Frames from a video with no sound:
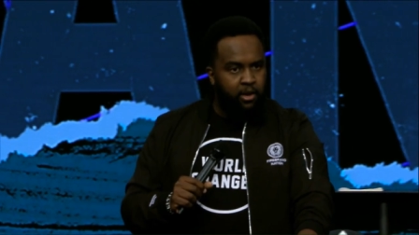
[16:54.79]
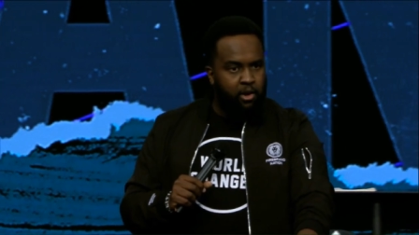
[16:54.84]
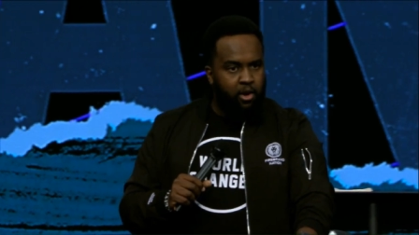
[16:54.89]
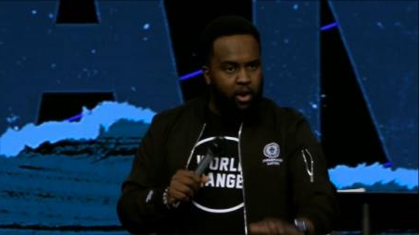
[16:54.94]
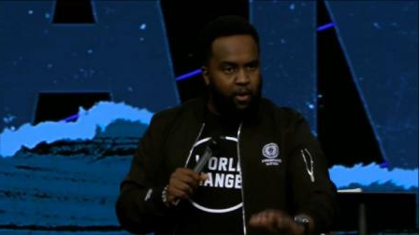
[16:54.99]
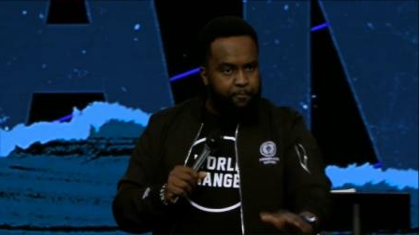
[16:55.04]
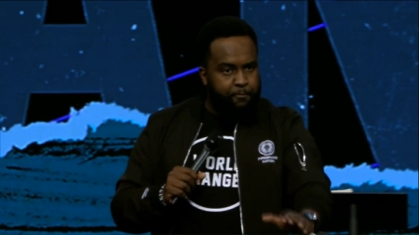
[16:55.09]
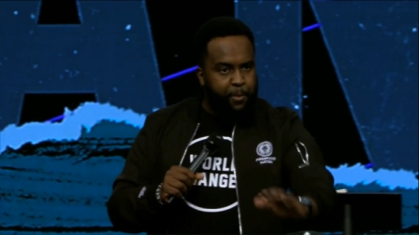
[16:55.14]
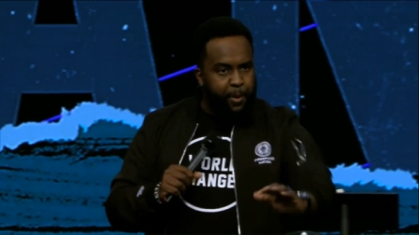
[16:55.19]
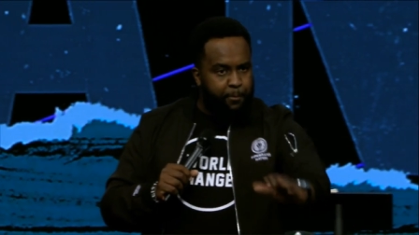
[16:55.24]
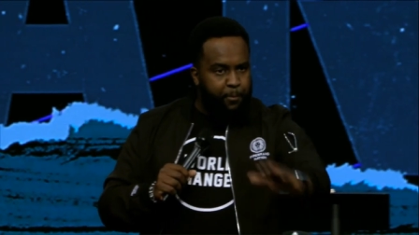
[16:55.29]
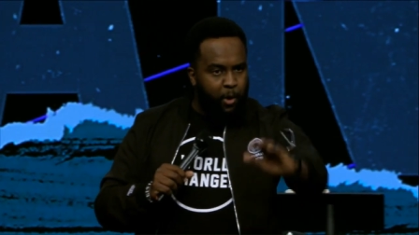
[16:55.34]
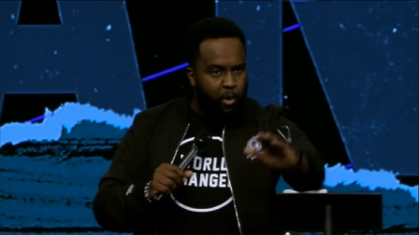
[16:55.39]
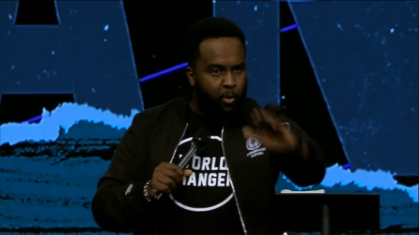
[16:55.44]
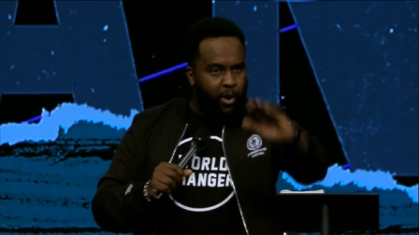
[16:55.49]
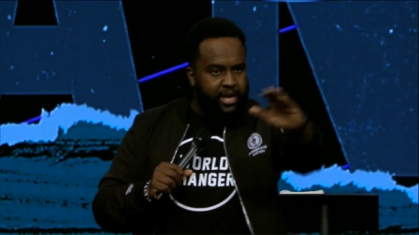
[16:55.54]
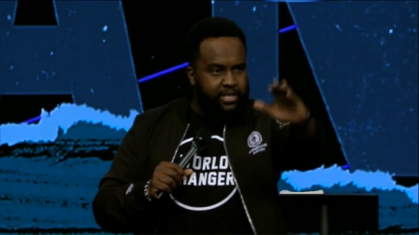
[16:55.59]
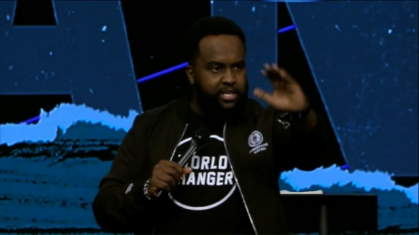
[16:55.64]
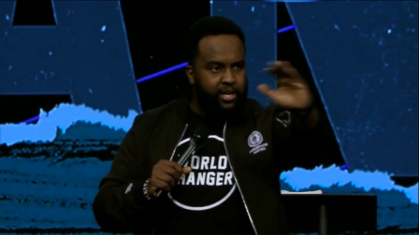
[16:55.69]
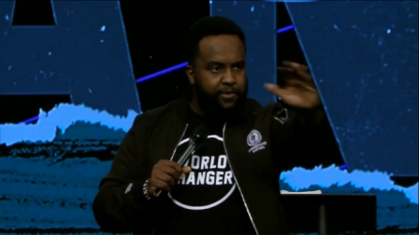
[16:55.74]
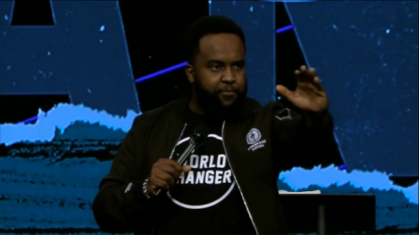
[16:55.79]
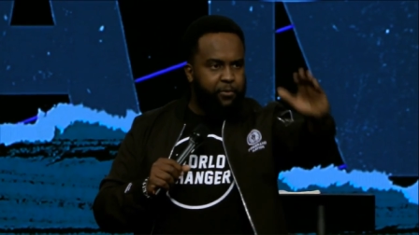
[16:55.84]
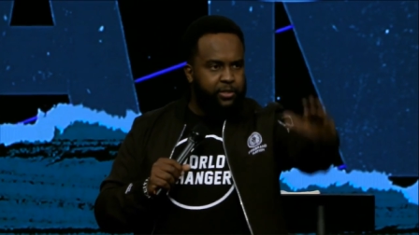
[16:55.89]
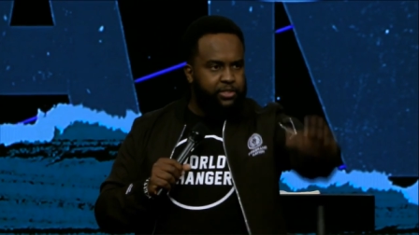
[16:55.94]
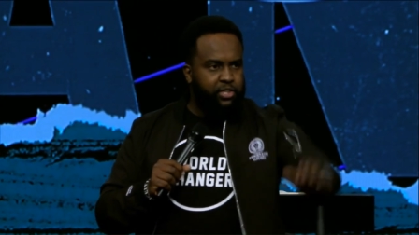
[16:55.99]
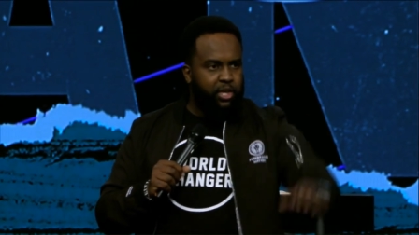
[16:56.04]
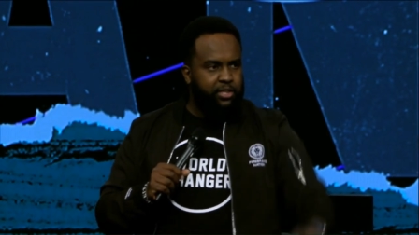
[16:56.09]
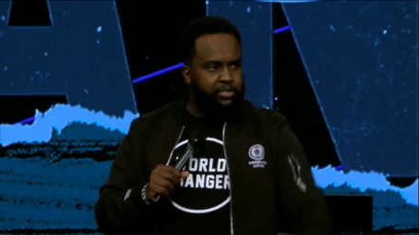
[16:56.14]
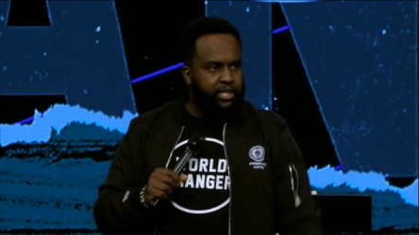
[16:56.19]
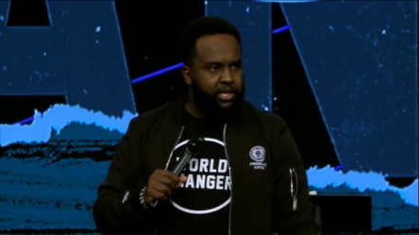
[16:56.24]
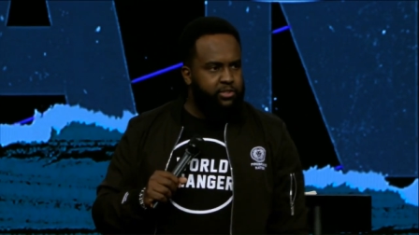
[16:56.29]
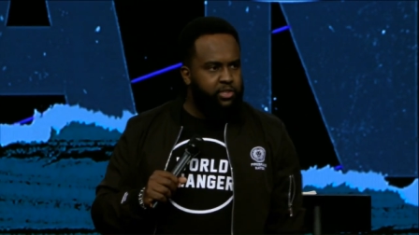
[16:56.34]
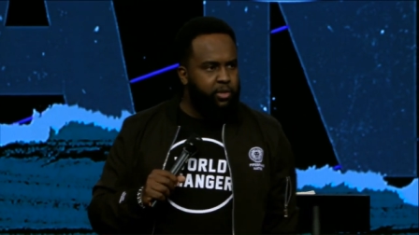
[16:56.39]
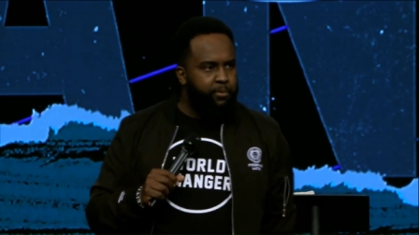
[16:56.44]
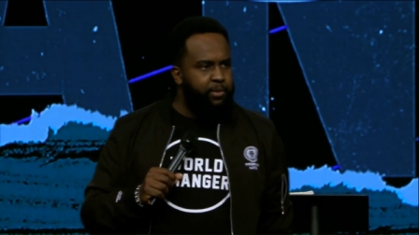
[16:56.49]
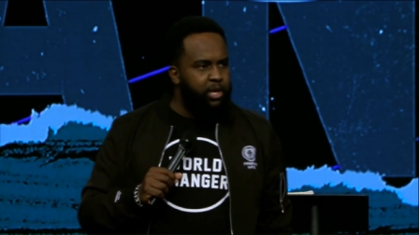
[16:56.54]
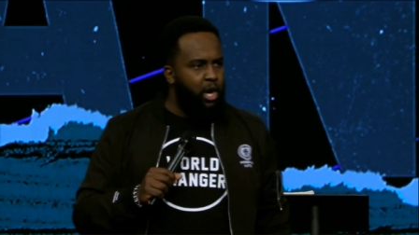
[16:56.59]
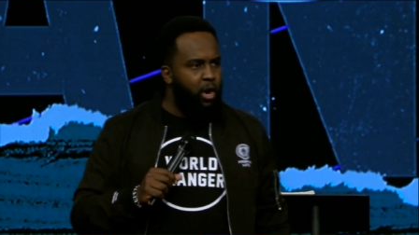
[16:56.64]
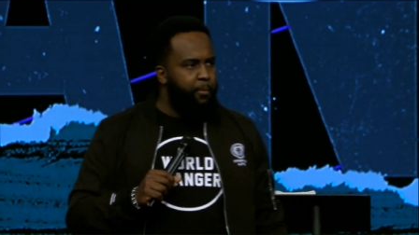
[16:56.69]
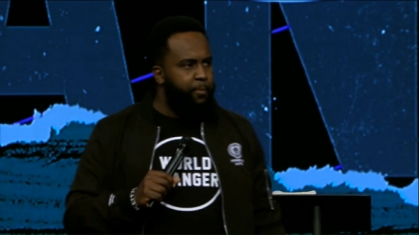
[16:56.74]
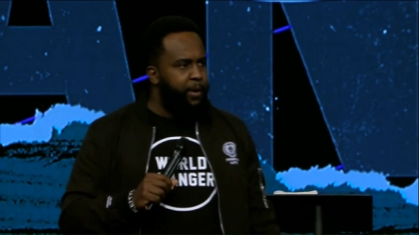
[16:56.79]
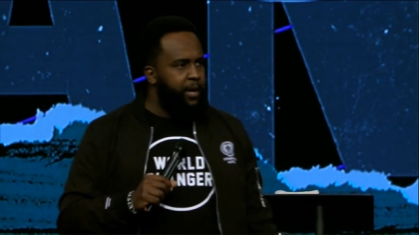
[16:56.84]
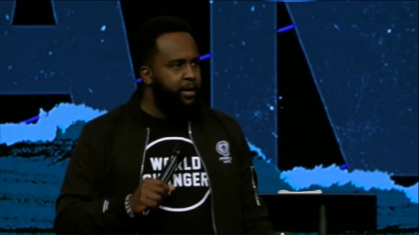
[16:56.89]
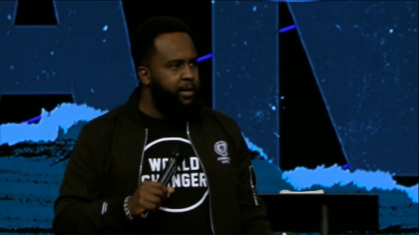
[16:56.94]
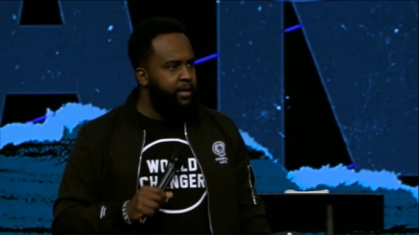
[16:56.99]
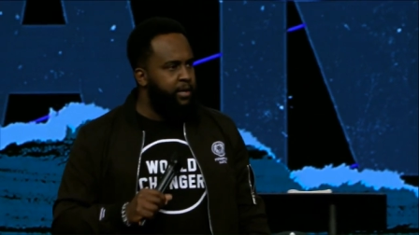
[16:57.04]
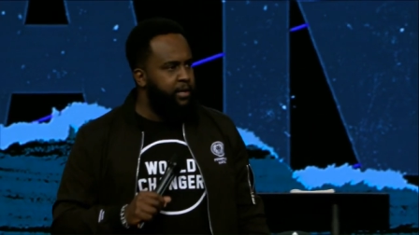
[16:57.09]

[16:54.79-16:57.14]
of people waiting for churches to be open.